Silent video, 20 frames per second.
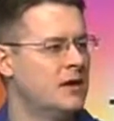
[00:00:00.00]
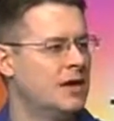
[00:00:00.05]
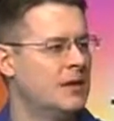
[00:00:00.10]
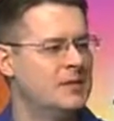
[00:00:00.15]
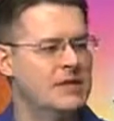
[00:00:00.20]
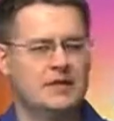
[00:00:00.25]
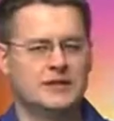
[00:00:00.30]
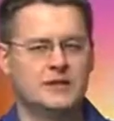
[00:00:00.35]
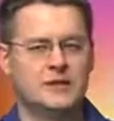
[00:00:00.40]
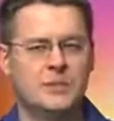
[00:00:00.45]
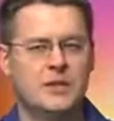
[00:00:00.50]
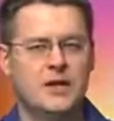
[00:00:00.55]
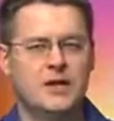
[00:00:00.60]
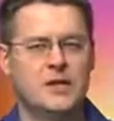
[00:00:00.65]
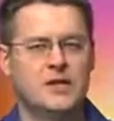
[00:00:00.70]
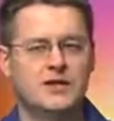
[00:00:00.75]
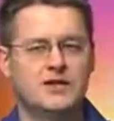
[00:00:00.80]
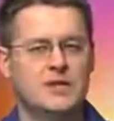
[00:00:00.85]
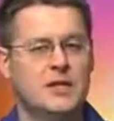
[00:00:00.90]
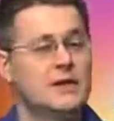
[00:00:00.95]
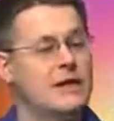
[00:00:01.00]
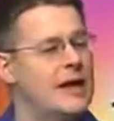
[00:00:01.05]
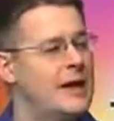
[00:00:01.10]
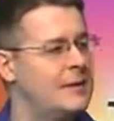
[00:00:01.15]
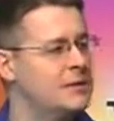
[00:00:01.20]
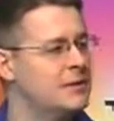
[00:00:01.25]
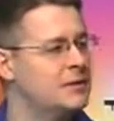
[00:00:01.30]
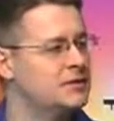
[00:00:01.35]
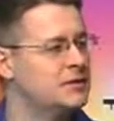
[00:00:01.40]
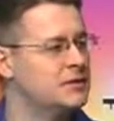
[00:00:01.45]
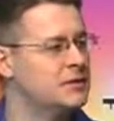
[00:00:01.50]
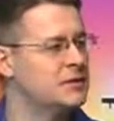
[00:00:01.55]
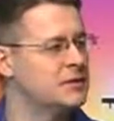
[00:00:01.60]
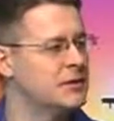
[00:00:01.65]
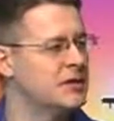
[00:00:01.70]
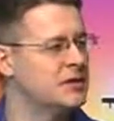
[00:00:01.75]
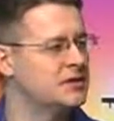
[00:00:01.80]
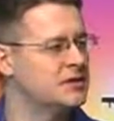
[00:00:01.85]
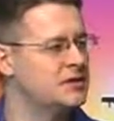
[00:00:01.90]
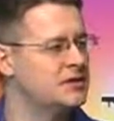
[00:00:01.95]
Uh, because miracles don't happen because there,
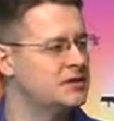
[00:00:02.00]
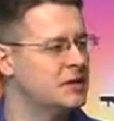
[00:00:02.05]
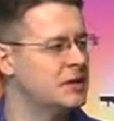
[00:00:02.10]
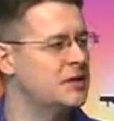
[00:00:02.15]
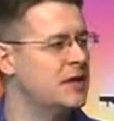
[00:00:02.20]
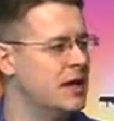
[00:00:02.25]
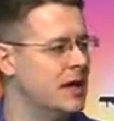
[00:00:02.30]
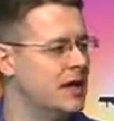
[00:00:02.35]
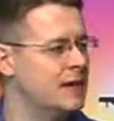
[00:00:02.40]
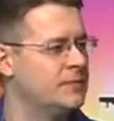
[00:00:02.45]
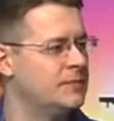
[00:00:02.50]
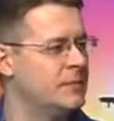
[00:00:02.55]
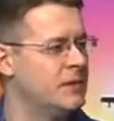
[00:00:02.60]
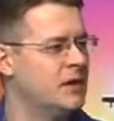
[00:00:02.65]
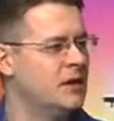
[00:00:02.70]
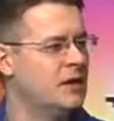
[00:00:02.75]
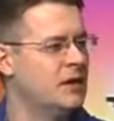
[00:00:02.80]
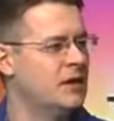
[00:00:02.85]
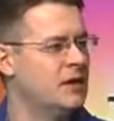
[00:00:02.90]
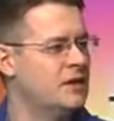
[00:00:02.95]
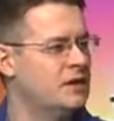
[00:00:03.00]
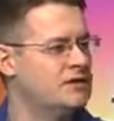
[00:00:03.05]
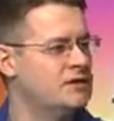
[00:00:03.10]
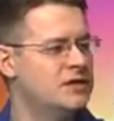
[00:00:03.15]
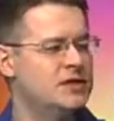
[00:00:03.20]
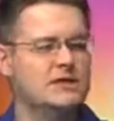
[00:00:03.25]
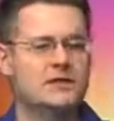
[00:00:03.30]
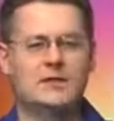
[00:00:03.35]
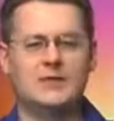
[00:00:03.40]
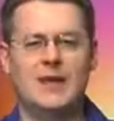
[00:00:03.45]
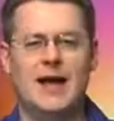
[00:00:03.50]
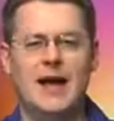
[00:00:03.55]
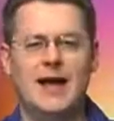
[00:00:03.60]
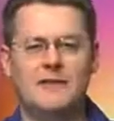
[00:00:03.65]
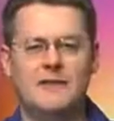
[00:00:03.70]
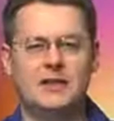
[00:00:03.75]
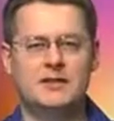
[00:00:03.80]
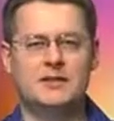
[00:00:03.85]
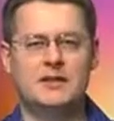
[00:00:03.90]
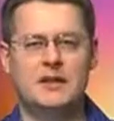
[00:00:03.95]
because there is no God. Or Jesus
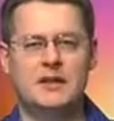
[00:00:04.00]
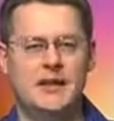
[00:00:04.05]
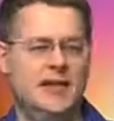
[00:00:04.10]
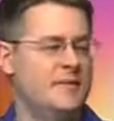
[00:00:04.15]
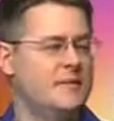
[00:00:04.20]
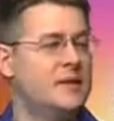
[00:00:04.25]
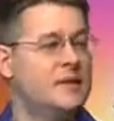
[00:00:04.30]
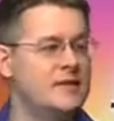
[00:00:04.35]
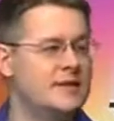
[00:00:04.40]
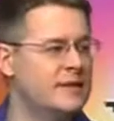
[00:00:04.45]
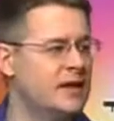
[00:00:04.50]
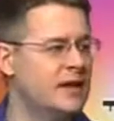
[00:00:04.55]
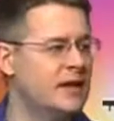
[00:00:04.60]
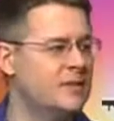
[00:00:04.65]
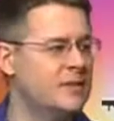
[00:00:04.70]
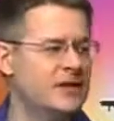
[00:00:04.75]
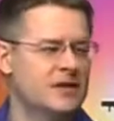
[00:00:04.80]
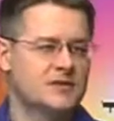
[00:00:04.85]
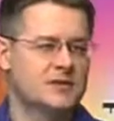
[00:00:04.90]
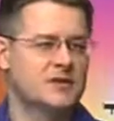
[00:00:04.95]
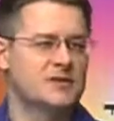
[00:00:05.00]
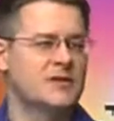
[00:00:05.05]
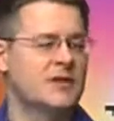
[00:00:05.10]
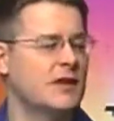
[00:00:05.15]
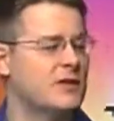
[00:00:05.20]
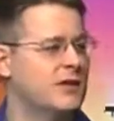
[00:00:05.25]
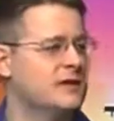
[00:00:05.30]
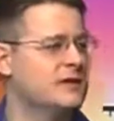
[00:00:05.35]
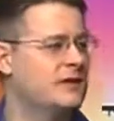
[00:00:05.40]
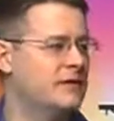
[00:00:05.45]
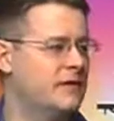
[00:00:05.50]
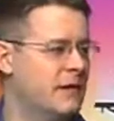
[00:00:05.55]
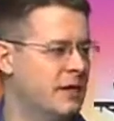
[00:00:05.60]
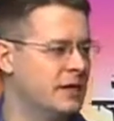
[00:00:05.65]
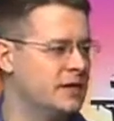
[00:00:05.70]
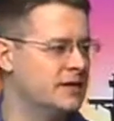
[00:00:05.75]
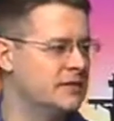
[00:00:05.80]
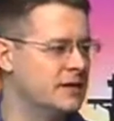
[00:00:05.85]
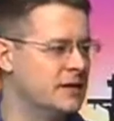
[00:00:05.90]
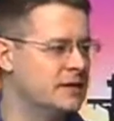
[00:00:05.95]
obviously can't be divine because there is nothing
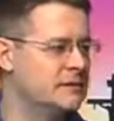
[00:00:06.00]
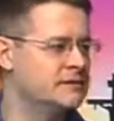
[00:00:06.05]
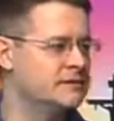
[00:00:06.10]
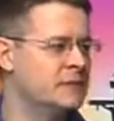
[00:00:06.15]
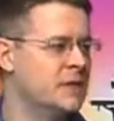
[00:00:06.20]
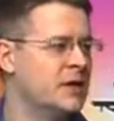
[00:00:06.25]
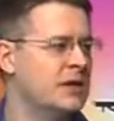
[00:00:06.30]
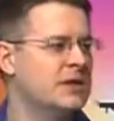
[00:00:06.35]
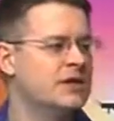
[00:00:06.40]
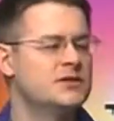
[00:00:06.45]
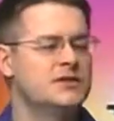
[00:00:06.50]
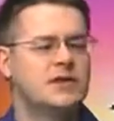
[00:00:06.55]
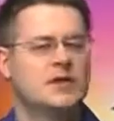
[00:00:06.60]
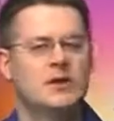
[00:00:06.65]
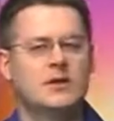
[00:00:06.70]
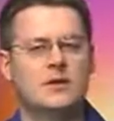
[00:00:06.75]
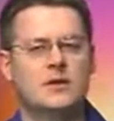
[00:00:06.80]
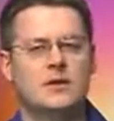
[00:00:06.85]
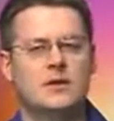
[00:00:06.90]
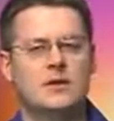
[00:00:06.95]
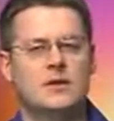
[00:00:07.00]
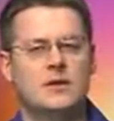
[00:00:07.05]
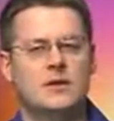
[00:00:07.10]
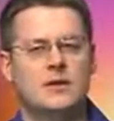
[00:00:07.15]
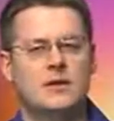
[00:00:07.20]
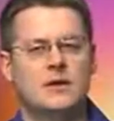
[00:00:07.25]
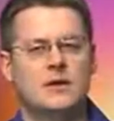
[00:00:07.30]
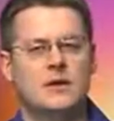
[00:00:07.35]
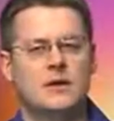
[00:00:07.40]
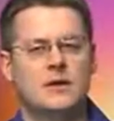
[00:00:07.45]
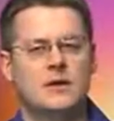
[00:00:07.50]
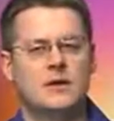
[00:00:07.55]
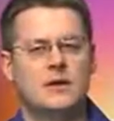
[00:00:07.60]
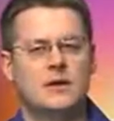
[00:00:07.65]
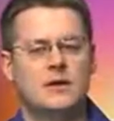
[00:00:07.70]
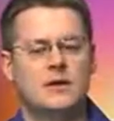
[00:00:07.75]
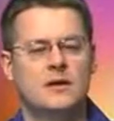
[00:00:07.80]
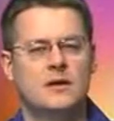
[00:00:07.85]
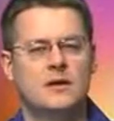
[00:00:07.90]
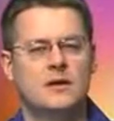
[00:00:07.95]
divine, right? So
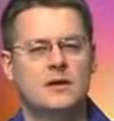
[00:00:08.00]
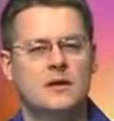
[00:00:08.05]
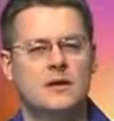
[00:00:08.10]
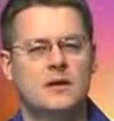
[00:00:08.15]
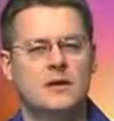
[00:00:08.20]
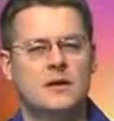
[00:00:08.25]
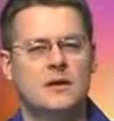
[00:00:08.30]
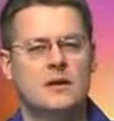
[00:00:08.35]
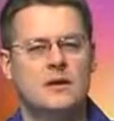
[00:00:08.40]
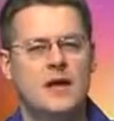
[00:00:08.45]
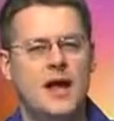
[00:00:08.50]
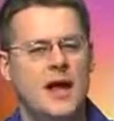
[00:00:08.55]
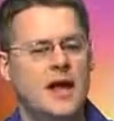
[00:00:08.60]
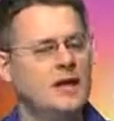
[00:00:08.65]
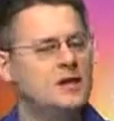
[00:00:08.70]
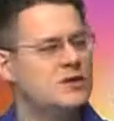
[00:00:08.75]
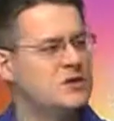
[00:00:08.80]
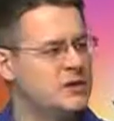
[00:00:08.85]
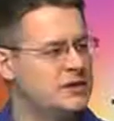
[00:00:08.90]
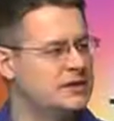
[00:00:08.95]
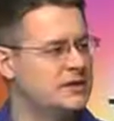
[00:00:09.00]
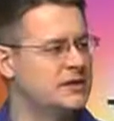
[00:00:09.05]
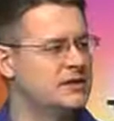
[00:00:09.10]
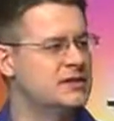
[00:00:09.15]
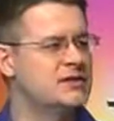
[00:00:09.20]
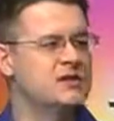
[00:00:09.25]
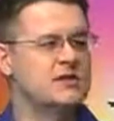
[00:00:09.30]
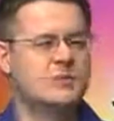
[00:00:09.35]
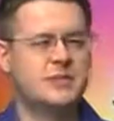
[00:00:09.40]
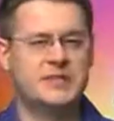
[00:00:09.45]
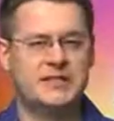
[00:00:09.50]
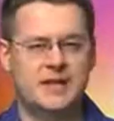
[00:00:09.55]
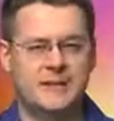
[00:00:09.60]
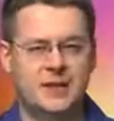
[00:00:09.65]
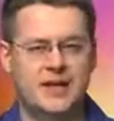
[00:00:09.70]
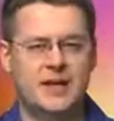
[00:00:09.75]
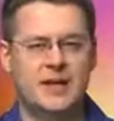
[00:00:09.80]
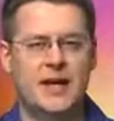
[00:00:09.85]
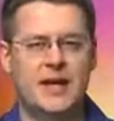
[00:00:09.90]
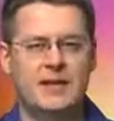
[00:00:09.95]
non-Christians,
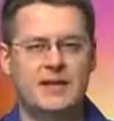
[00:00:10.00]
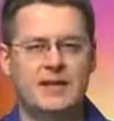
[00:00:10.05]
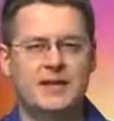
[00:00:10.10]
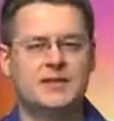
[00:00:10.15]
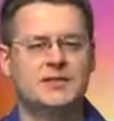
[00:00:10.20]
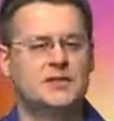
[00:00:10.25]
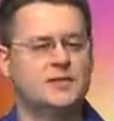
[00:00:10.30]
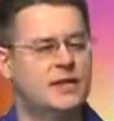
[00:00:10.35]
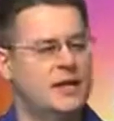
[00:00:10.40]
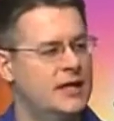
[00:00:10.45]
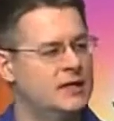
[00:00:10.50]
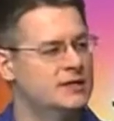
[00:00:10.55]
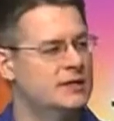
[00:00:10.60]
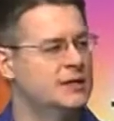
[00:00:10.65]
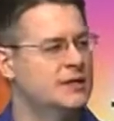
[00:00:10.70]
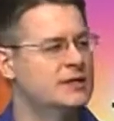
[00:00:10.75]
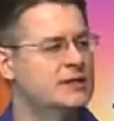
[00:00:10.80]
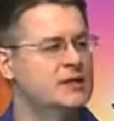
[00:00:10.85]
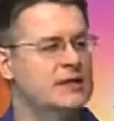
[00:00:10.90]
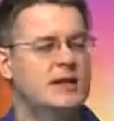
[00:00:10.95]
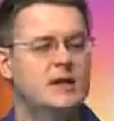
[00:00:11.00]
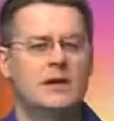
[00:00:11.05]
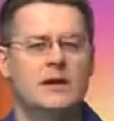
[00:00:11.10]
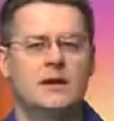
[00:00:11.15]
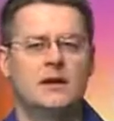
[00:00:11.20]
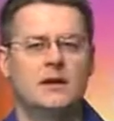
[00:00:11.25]
specifically atheists or naturalists,